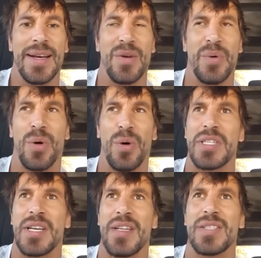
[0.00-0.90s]
uh, we
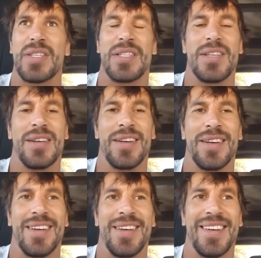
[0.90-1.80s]
always say it's, it's,
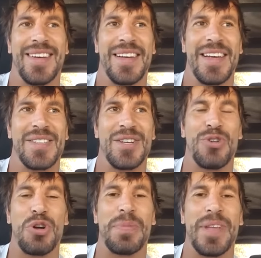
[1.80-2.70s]
a it's a
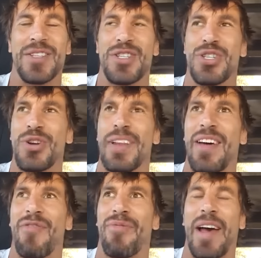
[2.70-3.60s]
group that shouldn't
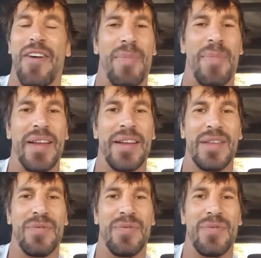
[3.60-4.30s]
have have made it.